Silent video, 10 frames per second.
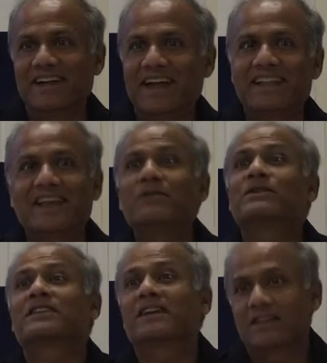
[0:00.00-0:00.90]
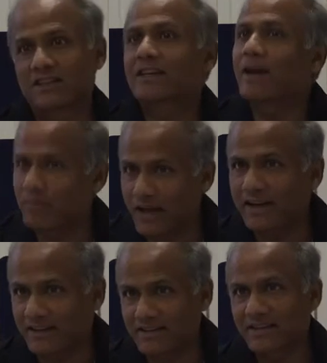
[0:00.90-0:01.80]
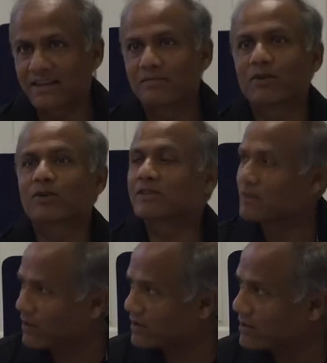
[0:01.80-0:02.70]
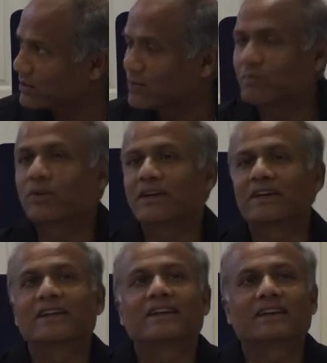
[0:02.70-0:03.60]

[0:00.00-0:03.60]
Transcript: And that was a sham marriage, because they wanted to put it in the